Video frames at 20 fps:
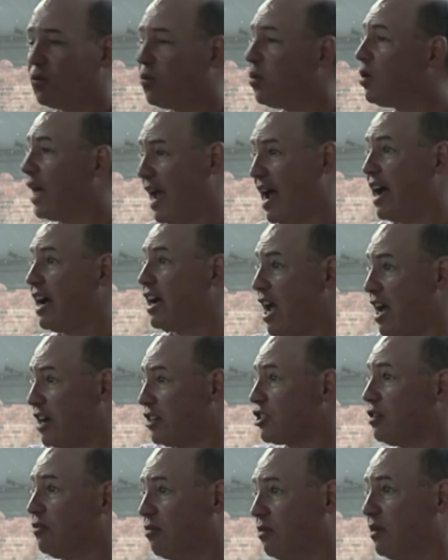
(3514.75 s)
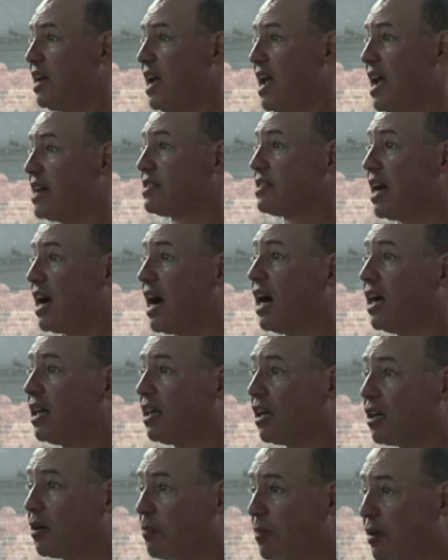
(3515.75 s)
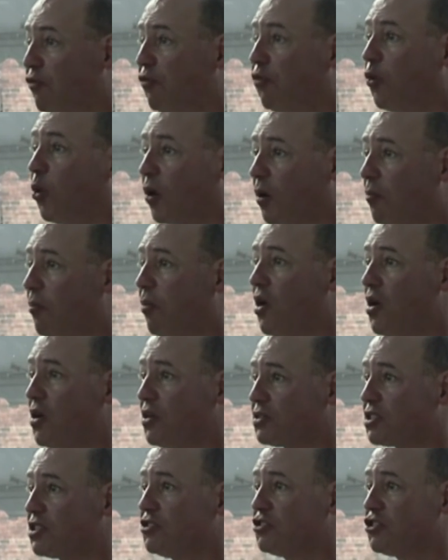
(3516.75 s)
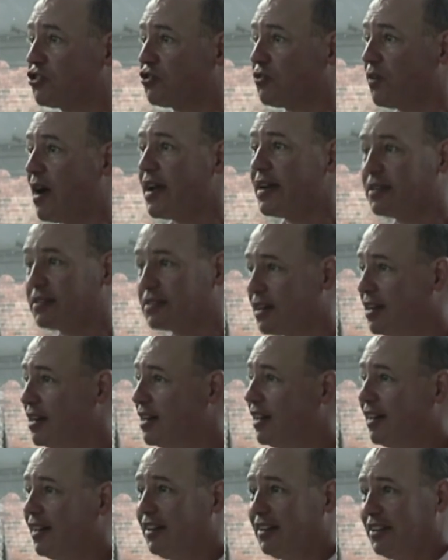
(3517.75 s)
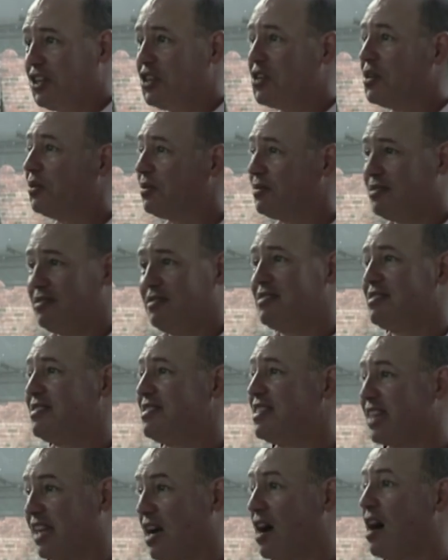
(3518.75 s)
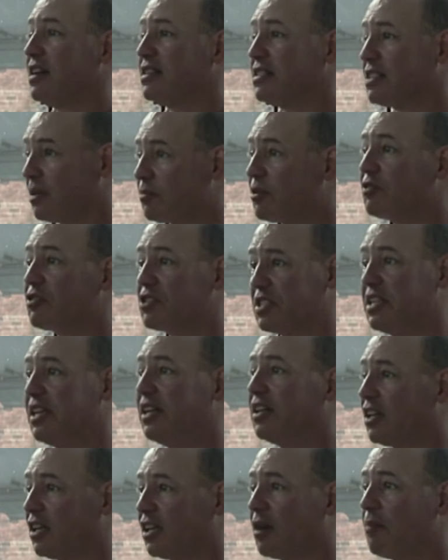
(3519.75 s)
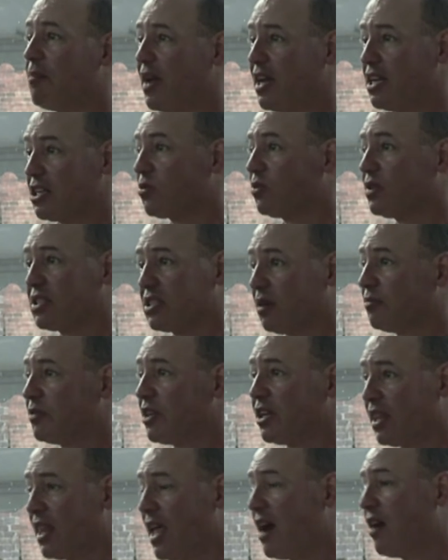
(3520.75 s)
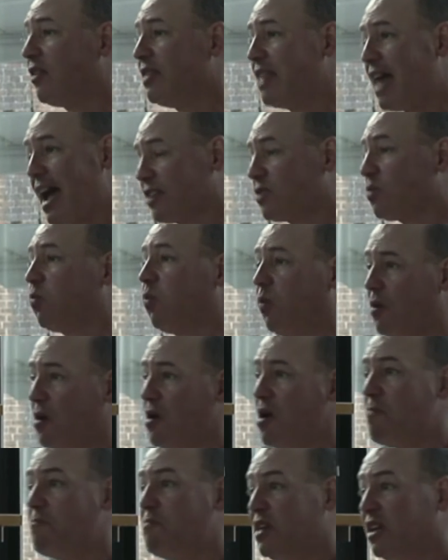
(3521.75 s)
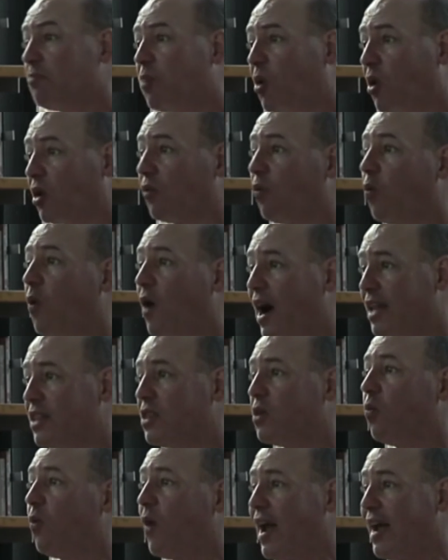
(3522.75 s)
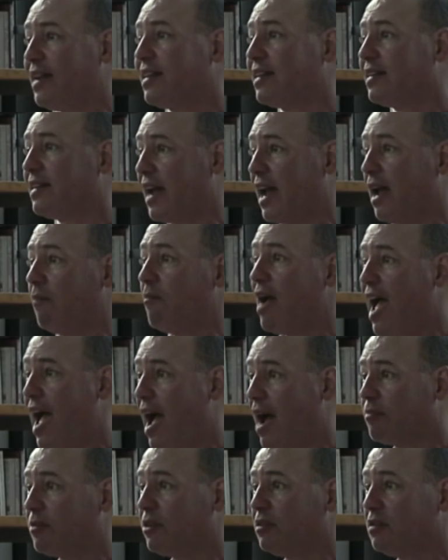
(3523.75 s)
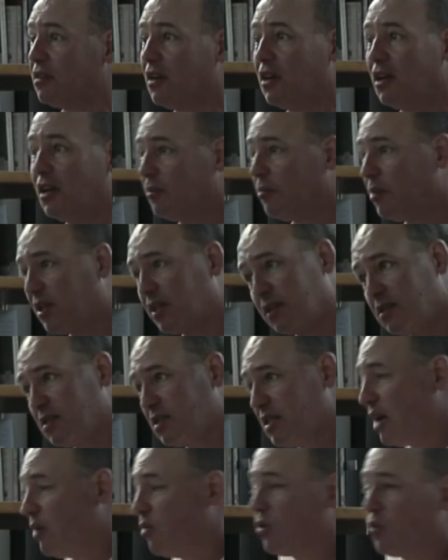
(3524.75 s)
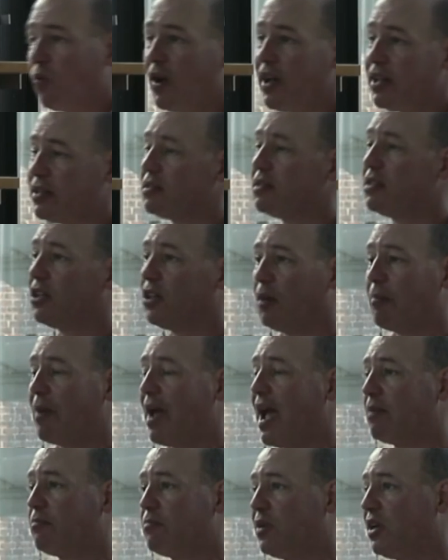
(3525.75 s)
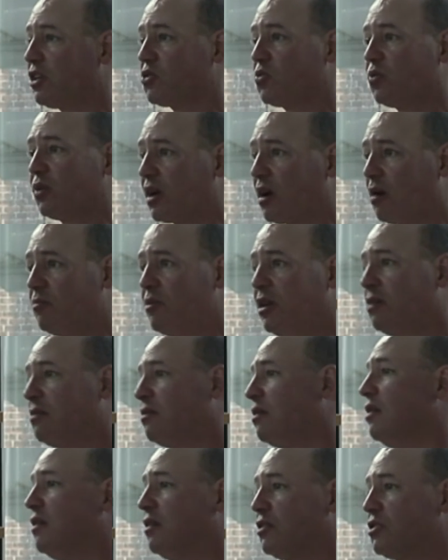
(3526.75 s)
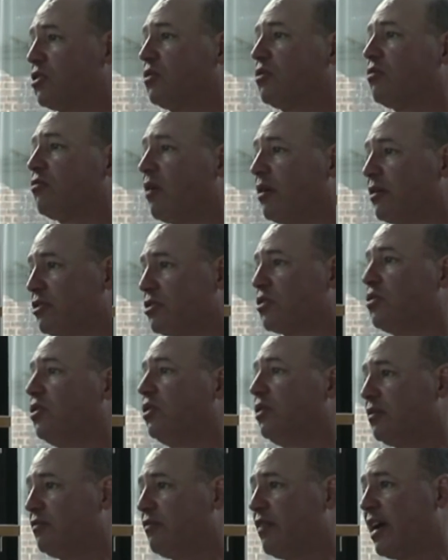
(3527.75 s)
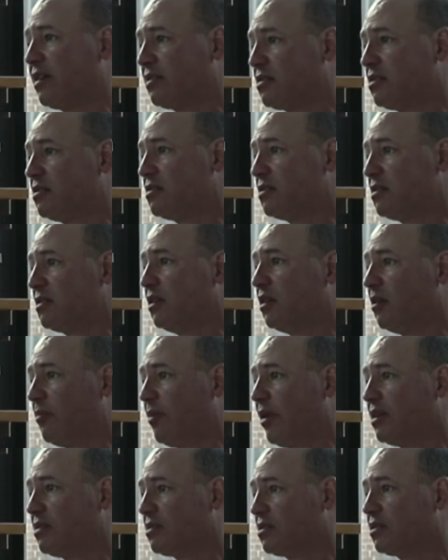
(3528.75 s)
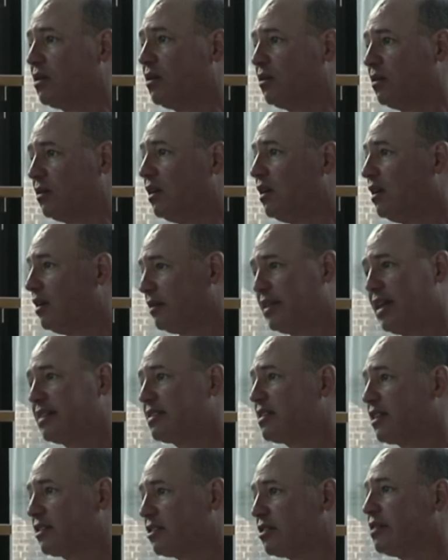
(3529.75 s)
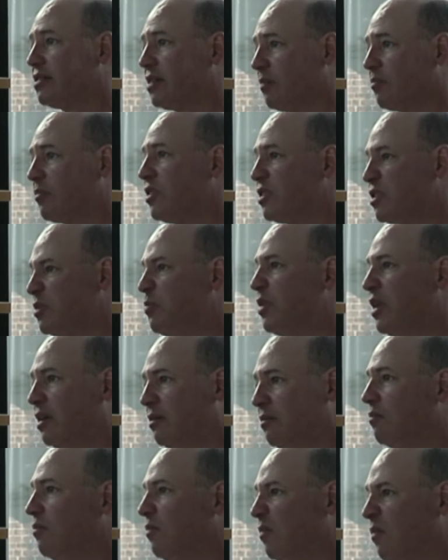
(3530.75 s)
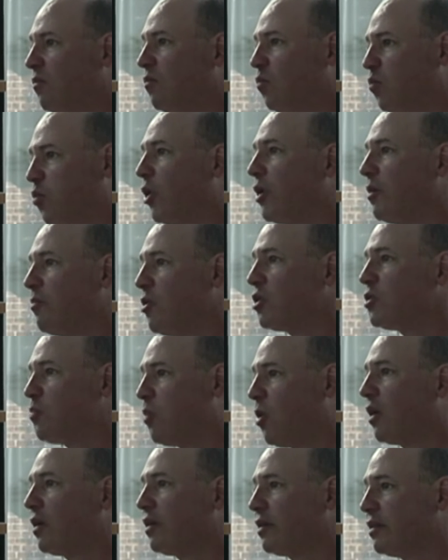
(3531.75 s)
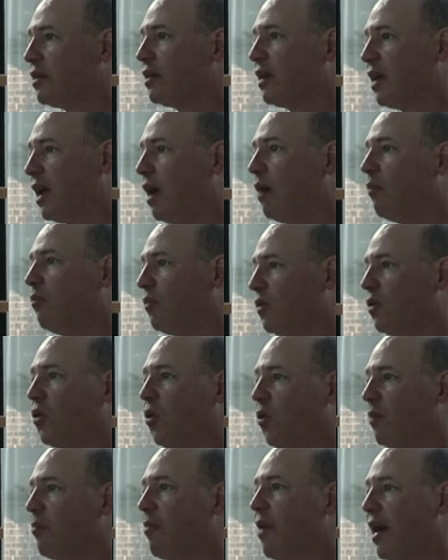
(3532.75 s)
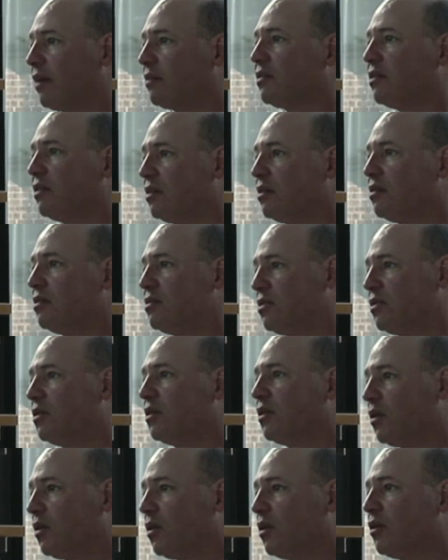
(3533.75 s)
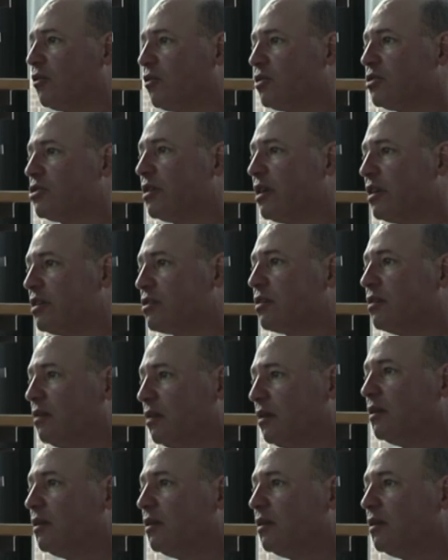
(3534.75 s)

Yeah, well, actually, as I highlighted before, balls and strikes, you know, the concept of stealing a base was something there, and that's a big part of why the waiting game happened, because they would wait until a bad pitch would come in so the runners could advance and steal a base. So that's actually something that's been pretty much part of the game going back to, to the early origination.